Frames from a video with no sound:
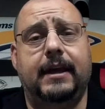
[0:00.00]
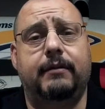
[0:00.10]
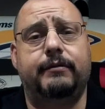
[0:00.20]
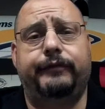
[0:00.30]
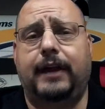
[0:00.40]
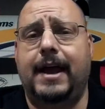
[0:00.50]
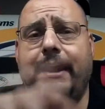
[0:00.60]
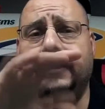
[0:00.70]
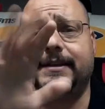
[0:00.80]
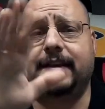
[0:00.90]
I was flying
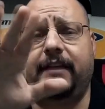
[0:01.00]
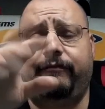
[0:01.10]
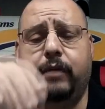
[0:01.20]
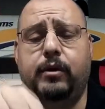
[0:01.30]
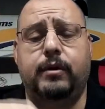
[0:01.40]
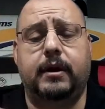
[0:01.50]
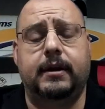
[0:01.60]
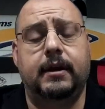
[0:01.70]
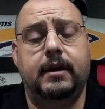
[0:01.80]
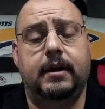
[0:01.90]
in safe mode,
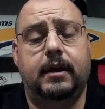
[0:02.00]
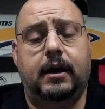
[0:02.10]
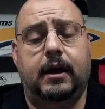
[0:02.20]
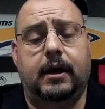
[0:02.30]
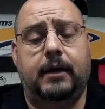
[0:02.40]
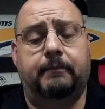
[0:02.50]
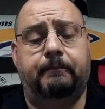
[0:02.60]
and for